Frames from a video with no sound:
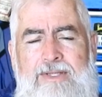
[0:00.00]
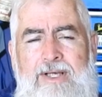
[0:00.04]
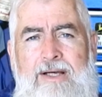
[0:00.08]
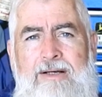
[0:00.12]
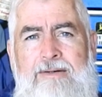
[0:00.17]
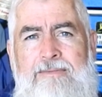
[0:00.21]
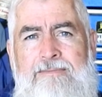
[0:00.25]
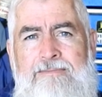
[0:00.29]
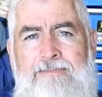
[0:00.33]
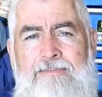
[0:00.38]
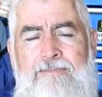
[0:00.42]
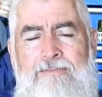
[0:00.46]

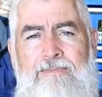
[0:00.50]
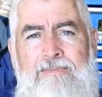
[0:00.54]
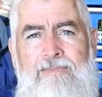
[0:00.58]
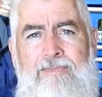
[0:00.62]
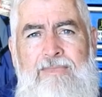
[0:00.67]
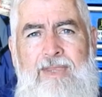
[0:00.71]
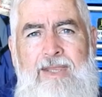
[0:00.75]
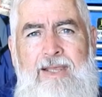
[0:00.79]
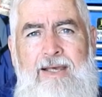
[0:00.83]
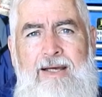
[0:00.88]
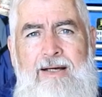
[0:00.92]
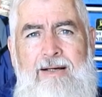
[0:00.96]
So
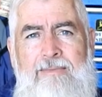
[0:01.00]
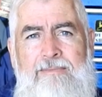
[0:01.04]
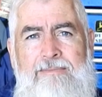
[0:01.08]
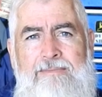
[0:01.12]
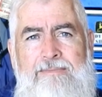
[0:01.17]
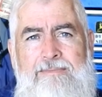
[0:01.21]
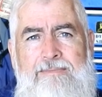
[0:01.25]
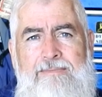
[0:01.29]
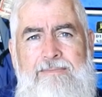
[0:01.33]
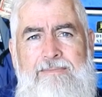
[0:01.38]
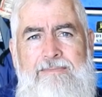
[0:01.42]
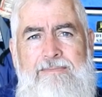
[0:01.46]

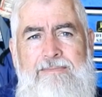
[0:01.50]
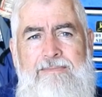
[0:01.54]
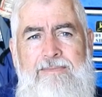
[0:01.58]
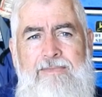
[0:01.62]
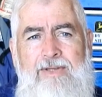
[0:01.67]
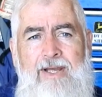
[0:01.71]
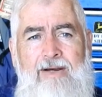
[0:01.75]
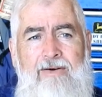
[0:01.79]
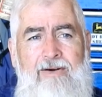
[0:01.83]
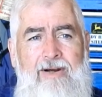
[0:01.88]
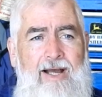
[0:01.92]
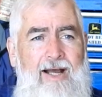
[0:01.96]

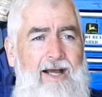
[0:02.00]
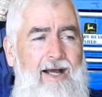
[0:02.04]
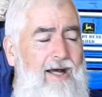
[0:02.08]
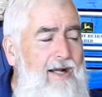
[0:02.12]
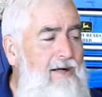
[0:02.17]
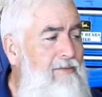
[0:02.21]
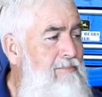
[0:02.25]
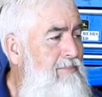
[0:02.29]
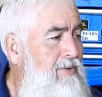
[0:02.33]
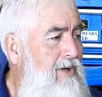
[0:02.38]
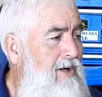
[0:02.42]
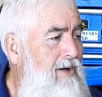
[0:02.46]
they're a
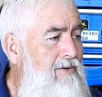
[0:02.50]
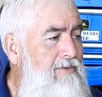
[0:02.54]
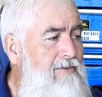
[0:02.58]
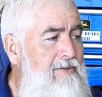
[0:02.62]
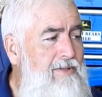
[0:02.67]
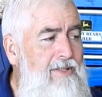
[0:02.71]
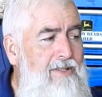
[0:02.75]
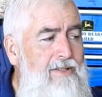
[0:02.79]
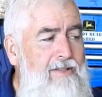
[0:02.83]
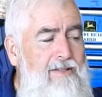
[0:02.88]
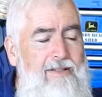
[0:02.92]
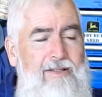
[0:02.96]
hard
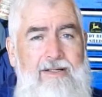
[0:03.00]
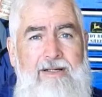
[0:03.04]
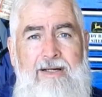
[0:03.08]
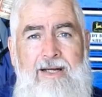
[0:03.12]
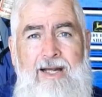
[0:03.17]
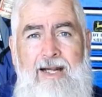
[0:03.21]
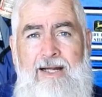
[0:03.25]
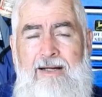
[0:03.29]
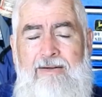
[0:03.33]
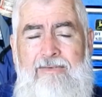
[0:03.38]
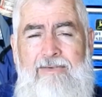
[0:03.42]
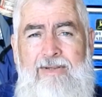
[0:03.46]
bolt, and
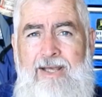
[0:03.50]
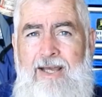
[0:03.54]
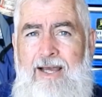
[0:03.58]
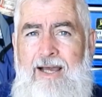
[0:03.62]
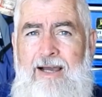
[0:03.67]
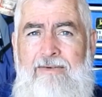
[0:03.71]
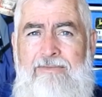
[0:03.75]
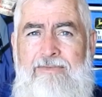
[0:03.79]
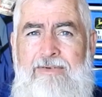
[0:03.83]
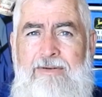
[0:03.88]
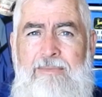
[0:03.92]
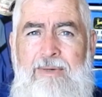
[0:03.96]
none of the
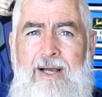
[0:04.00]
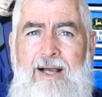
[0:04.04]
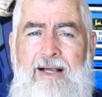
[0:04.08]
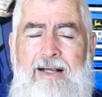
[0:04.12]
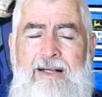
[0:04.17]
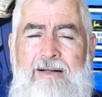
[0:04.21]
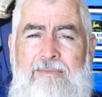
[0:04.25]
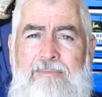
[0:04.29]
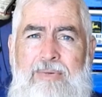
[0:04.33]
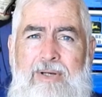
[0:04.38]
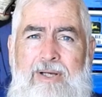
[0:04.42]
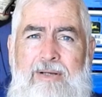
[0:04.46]

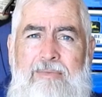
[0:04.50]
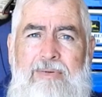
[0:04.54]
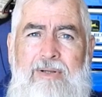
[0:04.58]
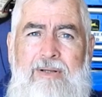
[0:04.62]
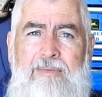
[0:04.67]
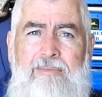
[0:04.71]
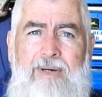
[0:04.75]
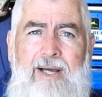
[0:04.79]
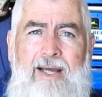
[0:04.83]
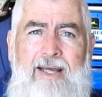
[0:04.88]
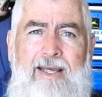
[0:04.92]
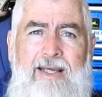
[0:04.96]
aftermarket people
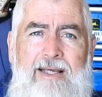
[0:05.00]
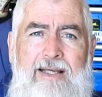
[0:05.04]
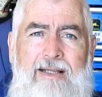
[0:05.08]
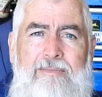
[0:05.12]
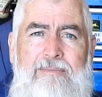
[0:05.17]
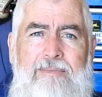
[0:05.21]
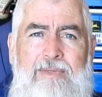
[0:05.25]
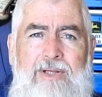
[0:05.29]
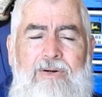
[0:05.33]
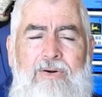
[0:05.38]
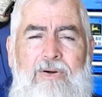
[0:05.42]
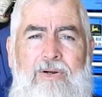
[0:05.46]
are making
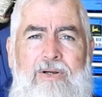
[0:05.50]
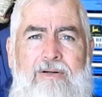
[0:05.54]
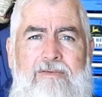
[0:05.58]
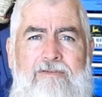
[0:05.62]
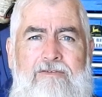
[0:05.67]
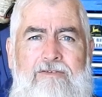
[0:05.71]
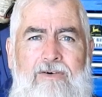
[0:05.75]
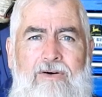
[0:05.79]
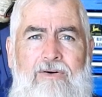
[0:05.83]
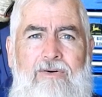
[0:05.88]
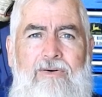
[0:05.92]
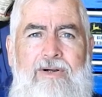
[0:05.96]
them that I can
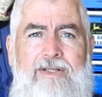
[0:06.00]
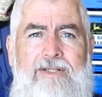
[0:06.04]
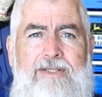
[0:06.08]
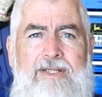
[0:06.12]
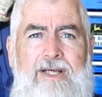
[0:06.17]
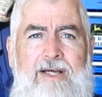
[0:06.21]
find.